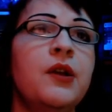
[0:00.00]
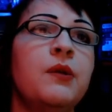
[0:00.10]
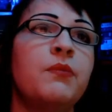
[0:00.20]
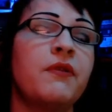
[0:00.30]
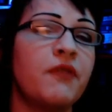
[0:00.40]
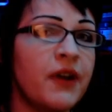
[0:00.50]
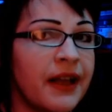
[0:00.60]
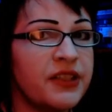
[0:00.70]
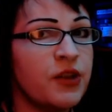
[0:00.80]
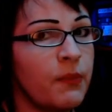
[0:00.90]
prefer
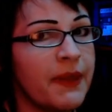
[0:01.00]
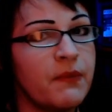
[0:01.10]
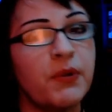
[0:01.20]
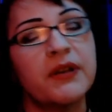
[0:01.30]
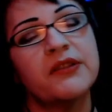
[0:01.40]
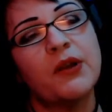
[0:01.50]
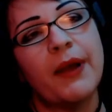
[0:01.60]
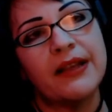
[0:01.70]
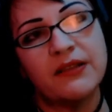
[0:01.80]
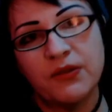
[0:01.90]
not to know about the book. So
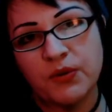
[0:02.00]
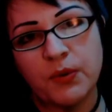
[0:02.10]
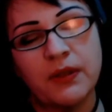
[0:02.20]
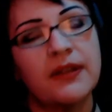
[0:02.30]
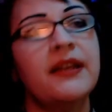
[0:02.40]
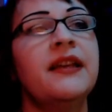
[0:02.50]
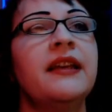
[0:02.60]
as usual,